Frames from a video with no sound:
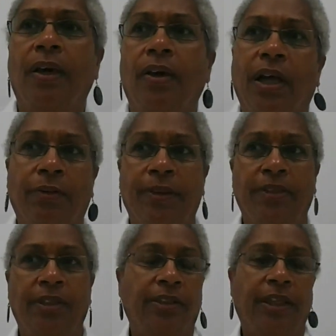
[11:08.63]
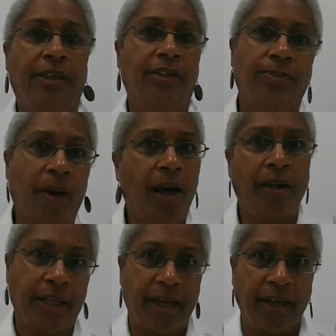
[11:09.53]
Everybody's going to take a
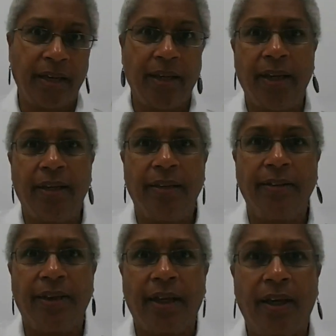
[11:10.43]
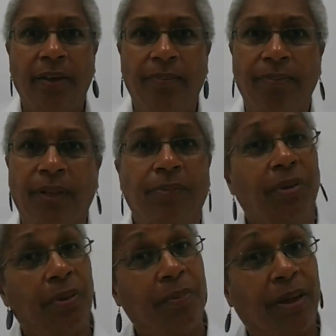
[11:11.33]
spa day, and
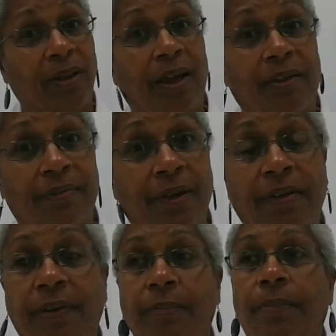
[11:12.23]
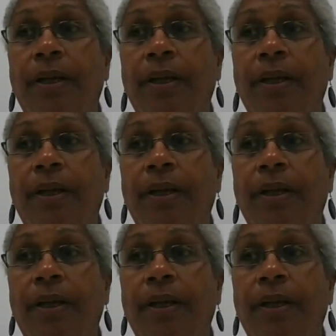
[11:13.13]
people made a lot of fun of it.